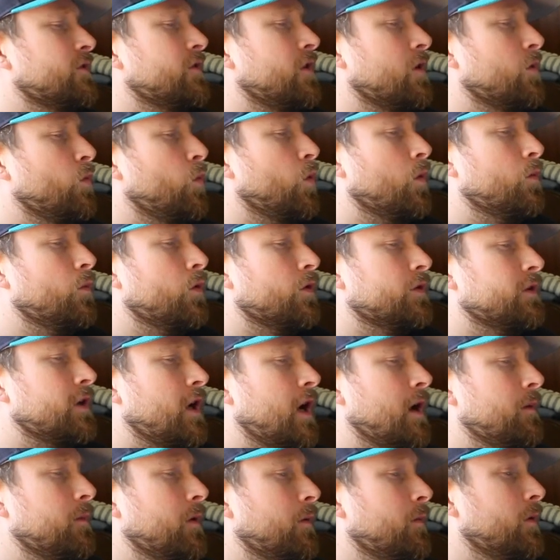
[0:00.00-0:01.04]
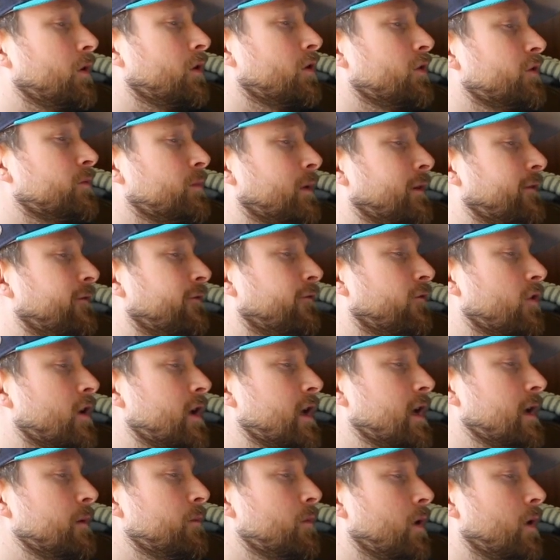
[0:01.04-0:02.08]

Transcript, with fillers: song one more time, I'm gonna lose my freaking